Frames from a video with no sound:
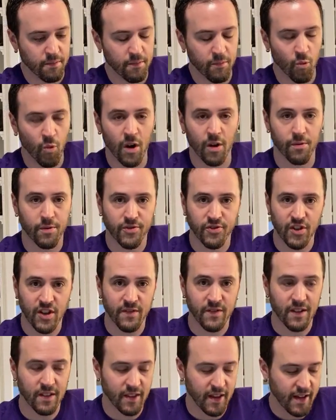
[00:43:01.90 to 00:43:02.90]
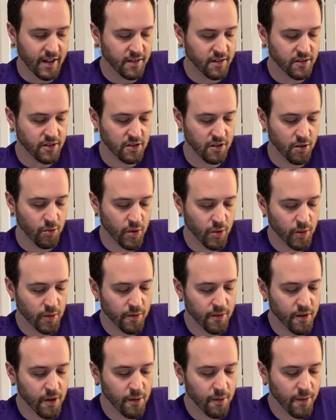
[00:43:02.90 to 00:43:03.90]
well received and liked. So we will
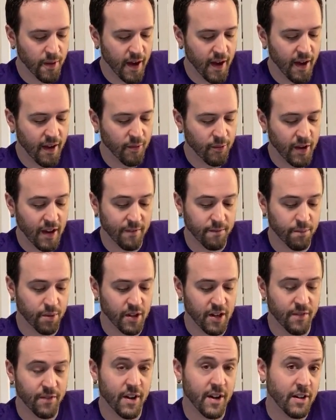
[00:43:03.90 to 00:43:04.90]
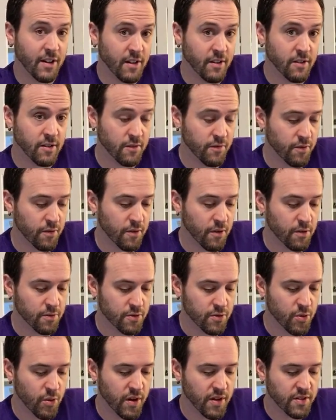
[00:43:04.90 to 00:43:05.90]
know that we have plenty of ideas for Ultra
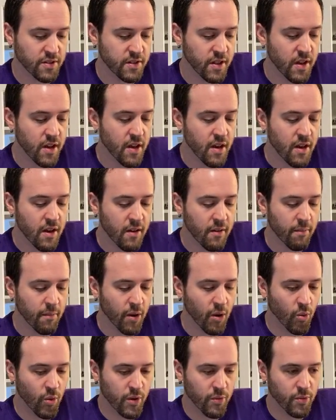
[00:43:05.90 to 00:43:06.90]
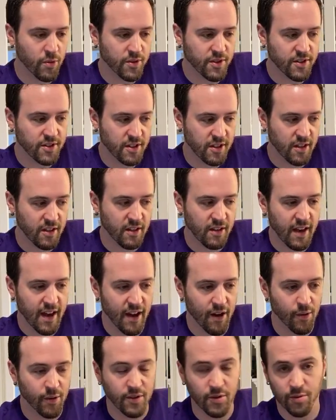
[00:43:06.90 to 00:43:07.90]
Quest, but we will see
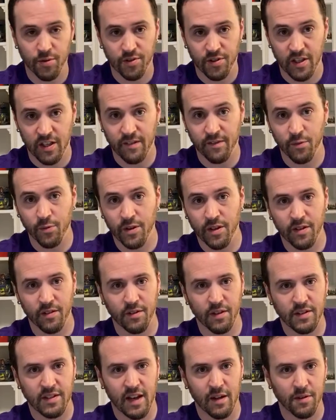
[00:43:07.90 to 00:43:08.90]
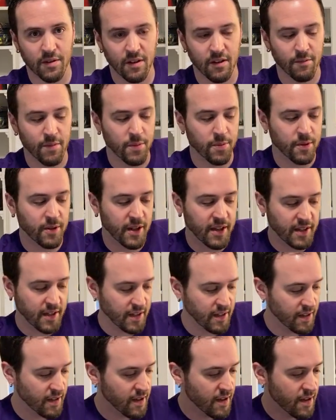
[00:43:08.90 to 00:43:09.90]
how it's received when it gets out there. People like
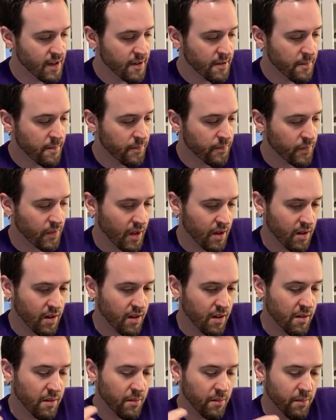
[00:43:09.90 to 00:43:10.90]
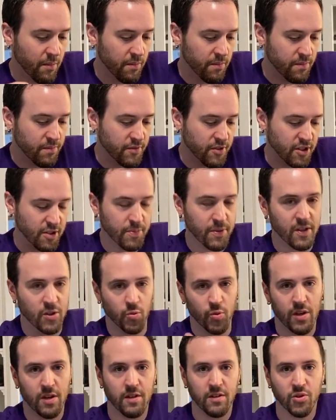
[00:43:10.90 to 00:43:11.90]
it. Just because
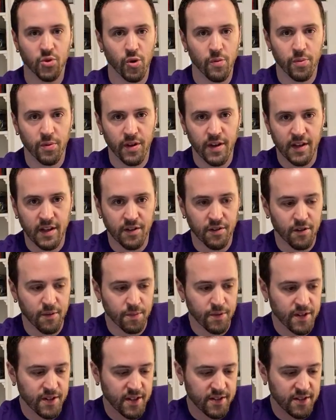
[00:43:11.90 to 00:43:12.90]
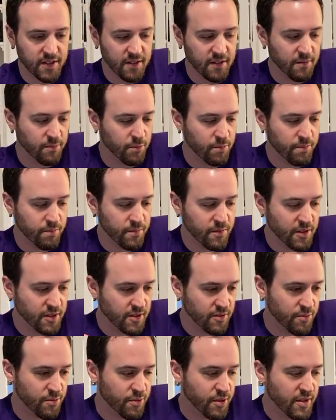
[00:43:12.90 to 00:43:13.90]
we enjoy playing it during playtesting
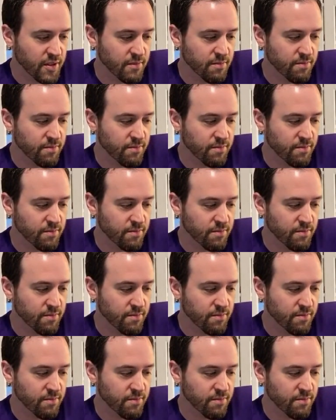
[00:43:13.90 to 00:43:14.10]
doesn't really,